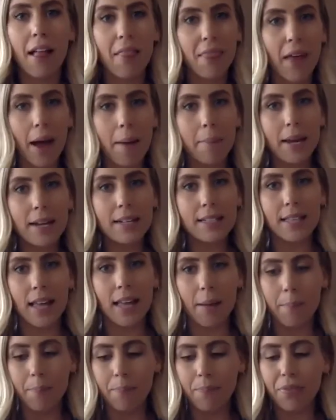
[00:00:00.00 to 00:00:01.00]
That makes
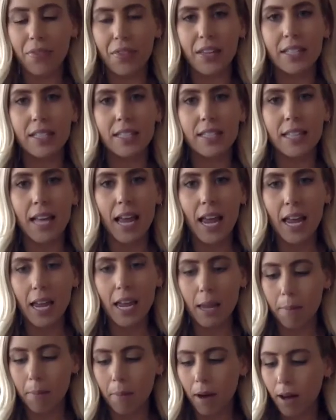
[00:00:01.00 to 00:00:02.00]
them the
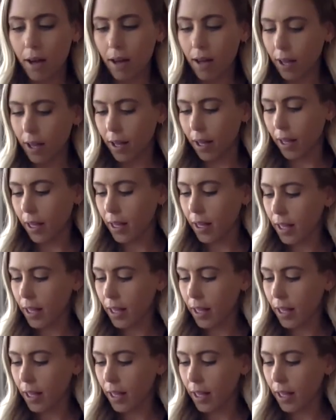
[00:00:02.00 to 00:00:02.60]
same, huh?